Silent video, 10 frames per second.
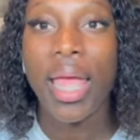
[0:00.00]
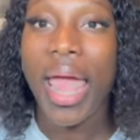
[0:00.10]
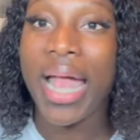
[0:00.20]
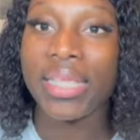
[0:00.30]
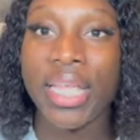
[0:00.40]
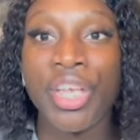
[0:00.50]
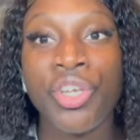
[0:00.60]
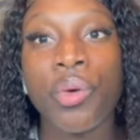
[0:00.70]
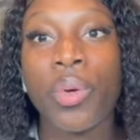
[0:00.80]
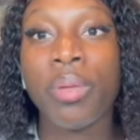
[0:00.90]
and then
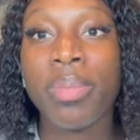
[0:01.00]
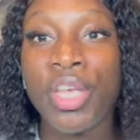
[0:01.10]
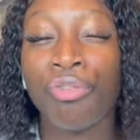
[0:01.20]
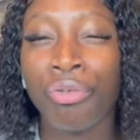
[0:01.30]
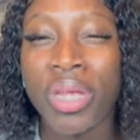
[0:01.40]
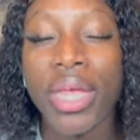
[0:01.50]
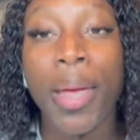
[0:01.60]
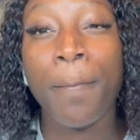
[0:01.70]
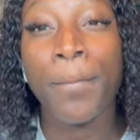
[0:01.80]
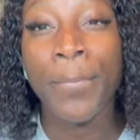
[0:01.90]
you will be
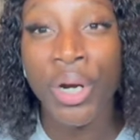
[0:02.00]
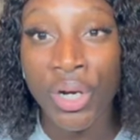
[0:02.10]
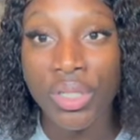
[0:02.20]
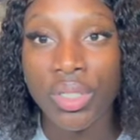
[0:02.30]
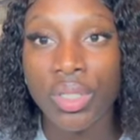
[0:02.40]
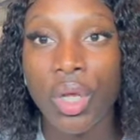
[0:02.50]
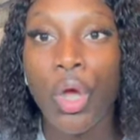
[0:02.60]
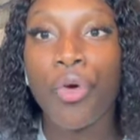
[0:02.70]
reimbursed